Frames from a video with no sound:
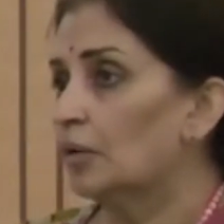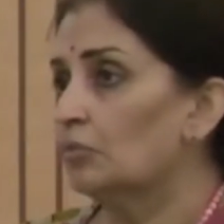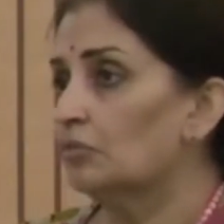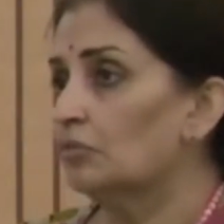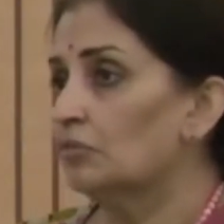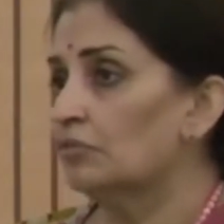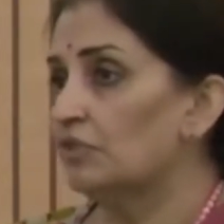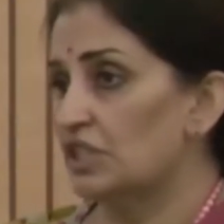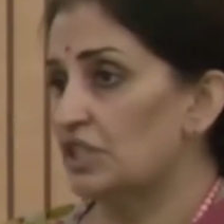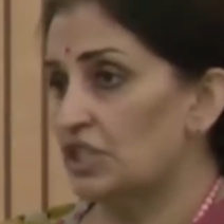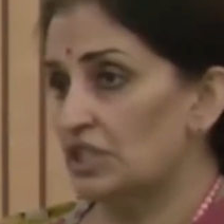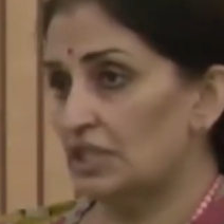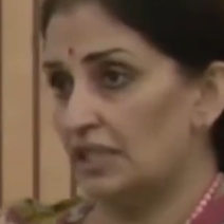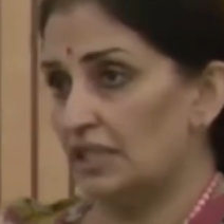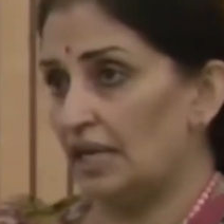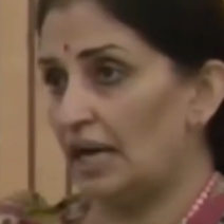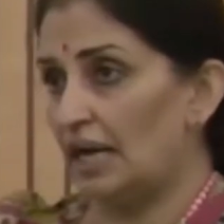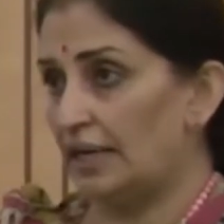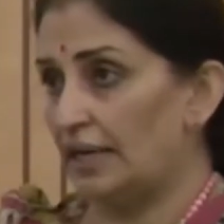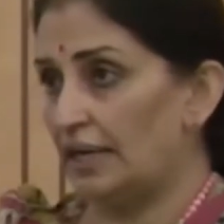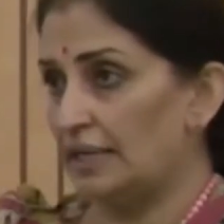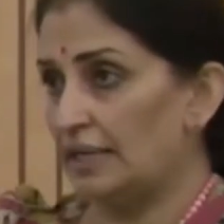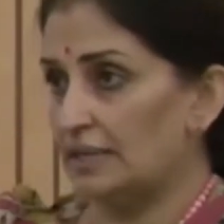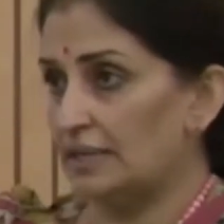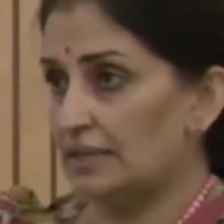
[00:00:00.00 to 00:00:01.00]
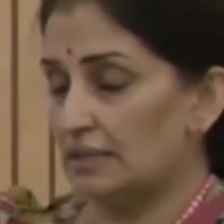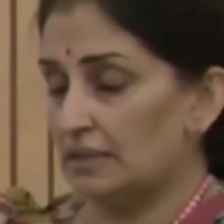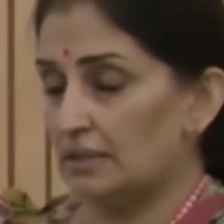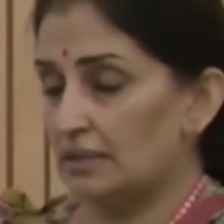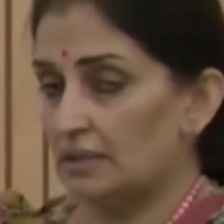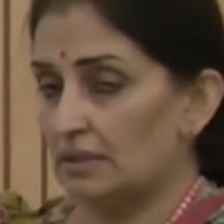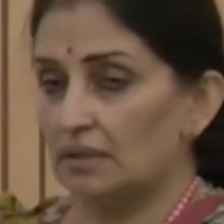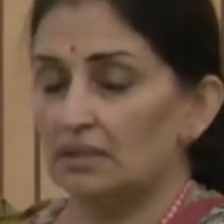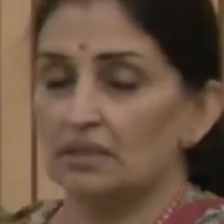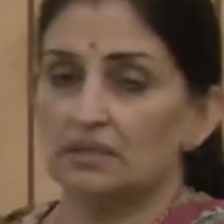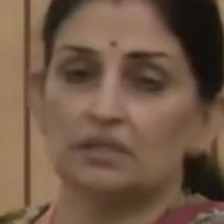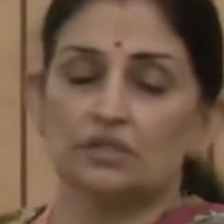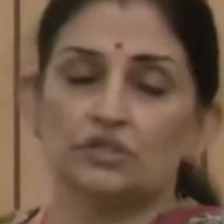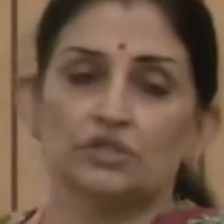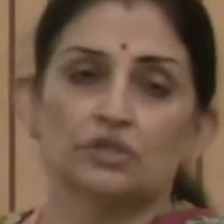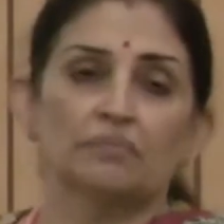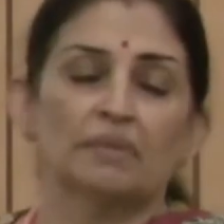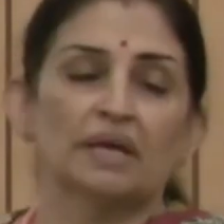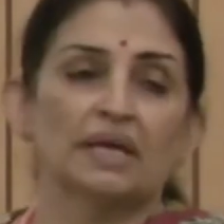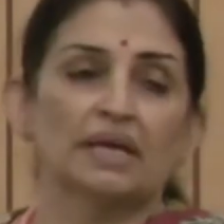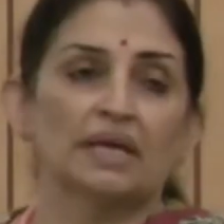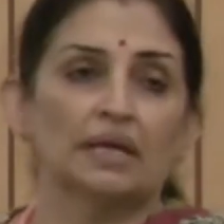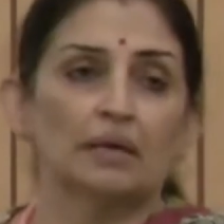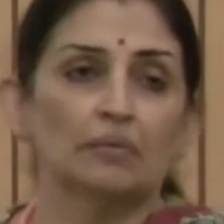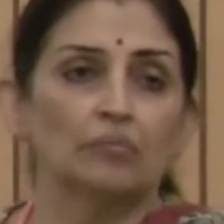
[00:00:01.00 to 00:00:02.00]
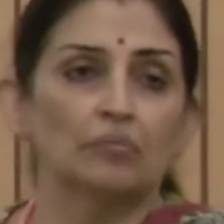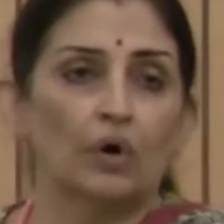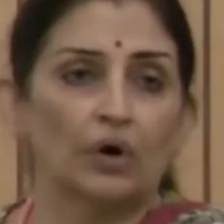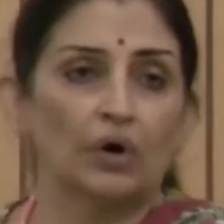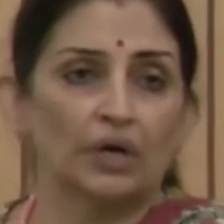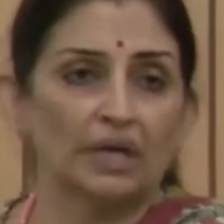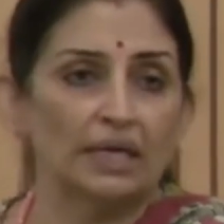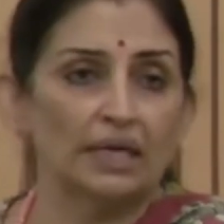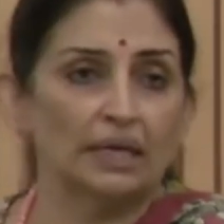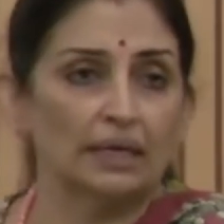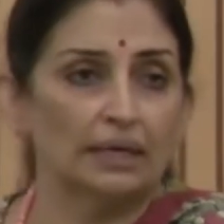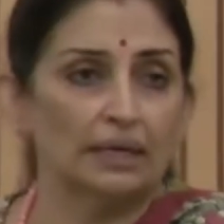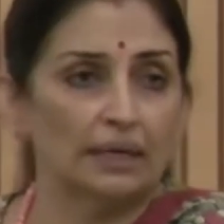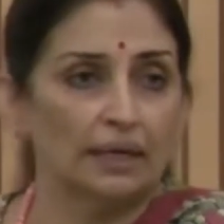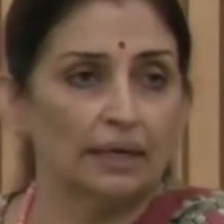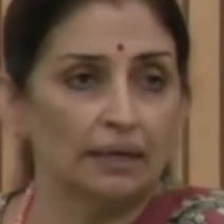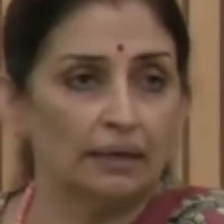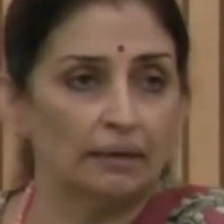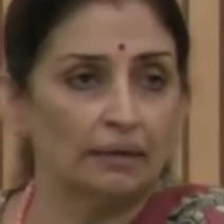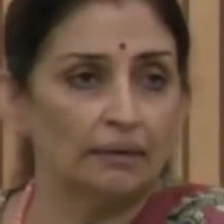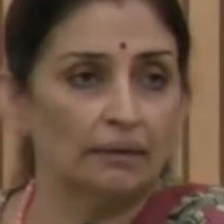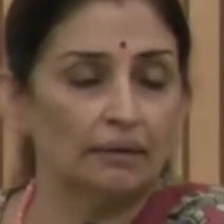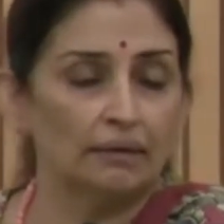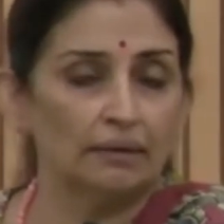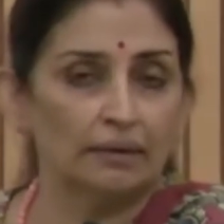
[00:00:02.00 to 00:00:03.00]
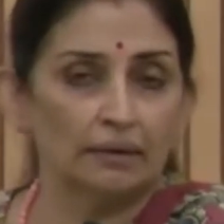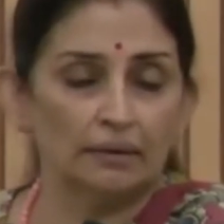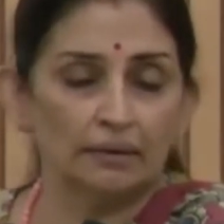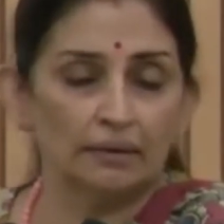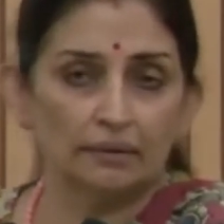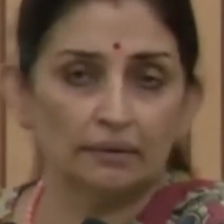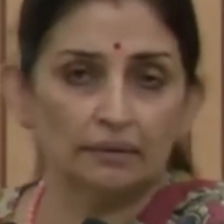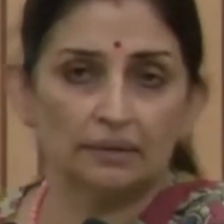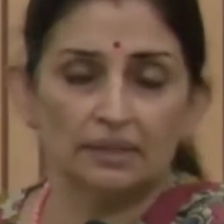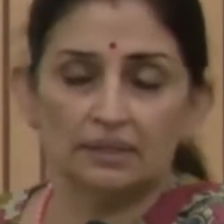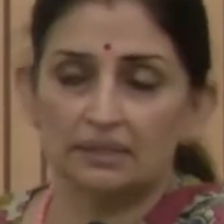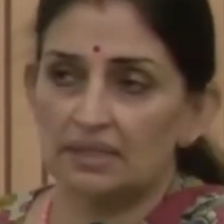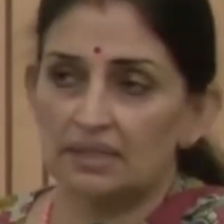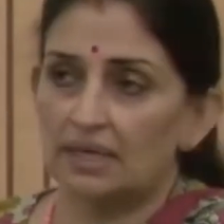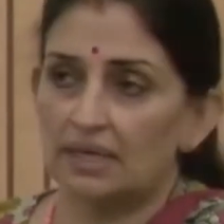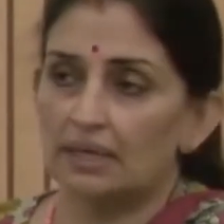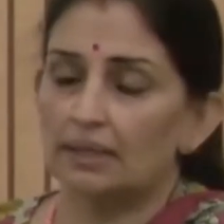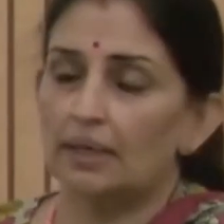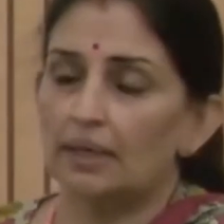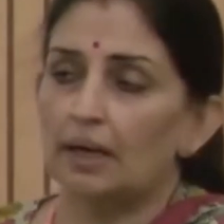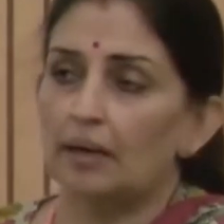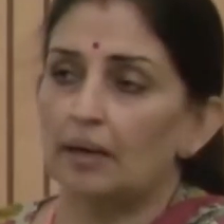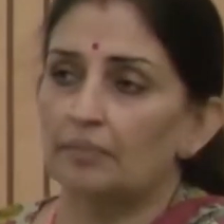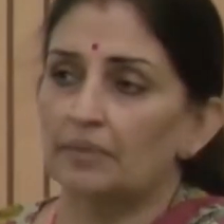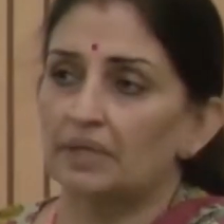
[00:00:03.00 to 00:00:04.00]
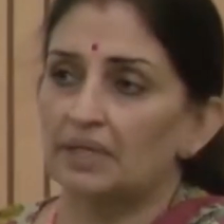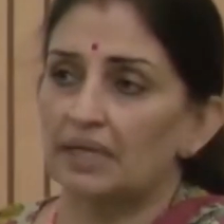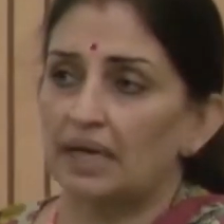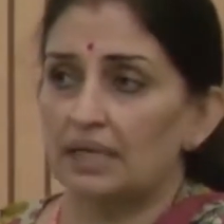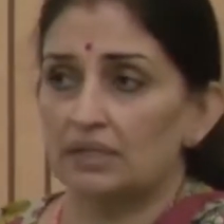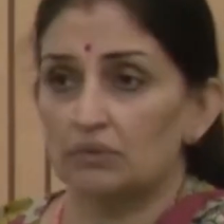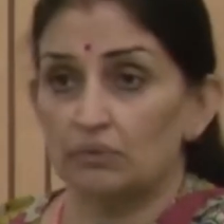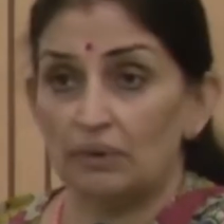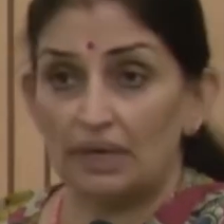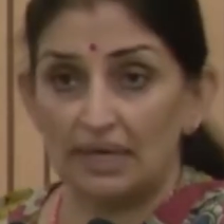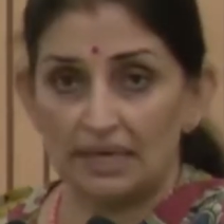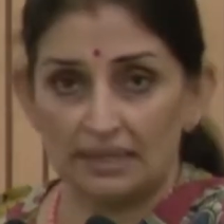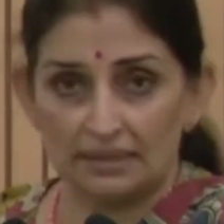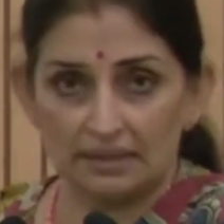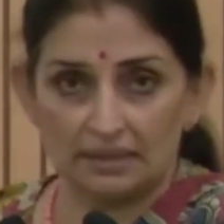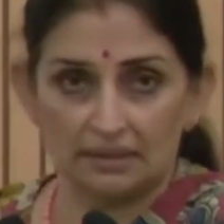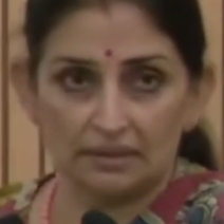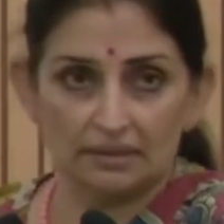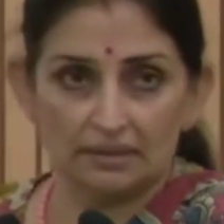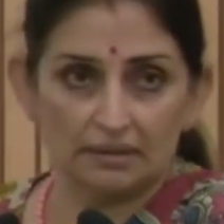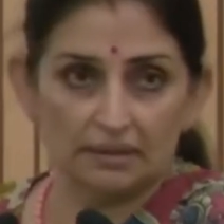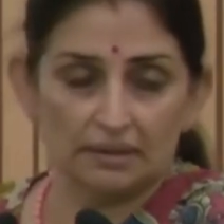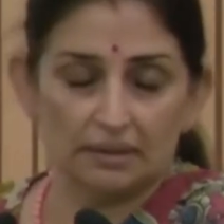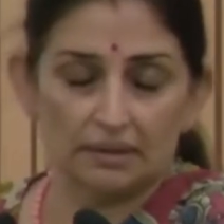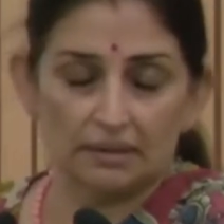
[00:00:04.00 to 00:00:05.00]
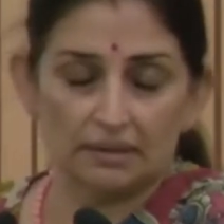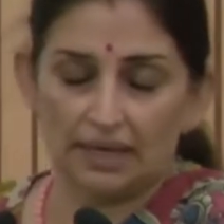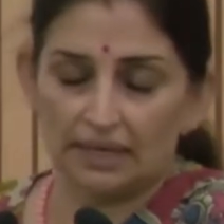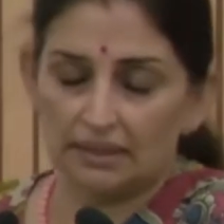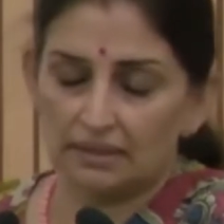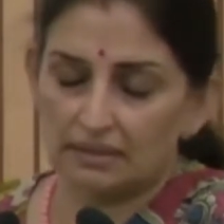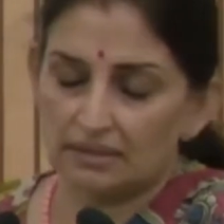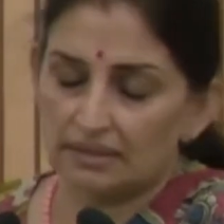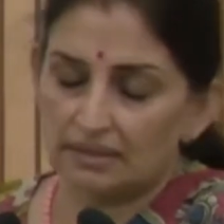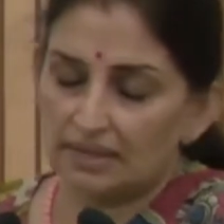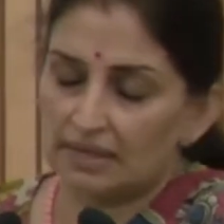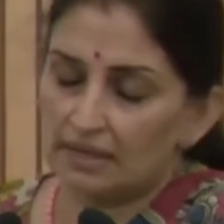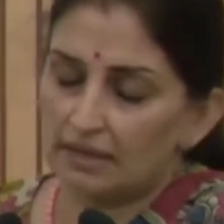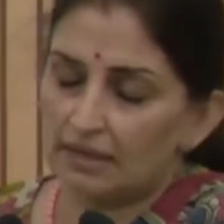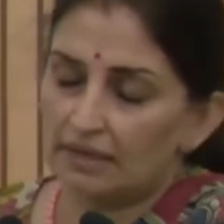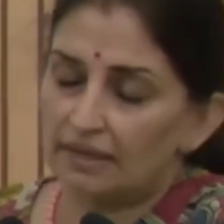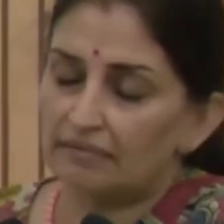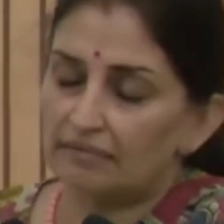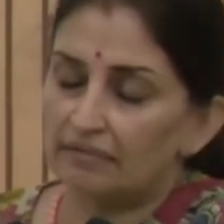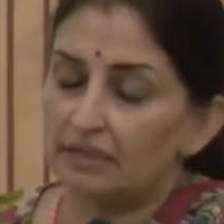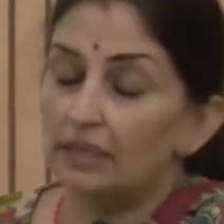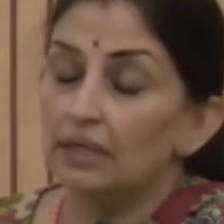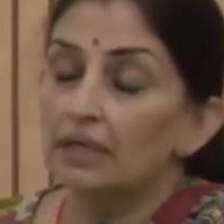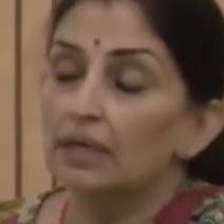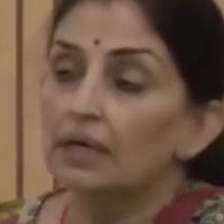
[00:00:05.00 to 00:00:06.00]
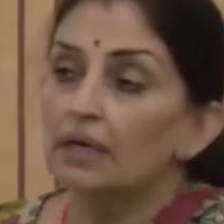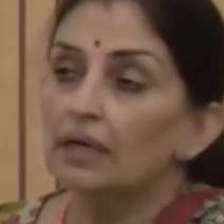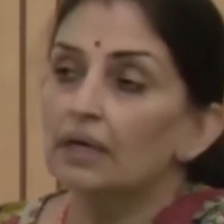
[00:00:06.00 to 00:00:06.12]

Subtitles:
which is the highest decision-making body in the state government, as well as at the central level,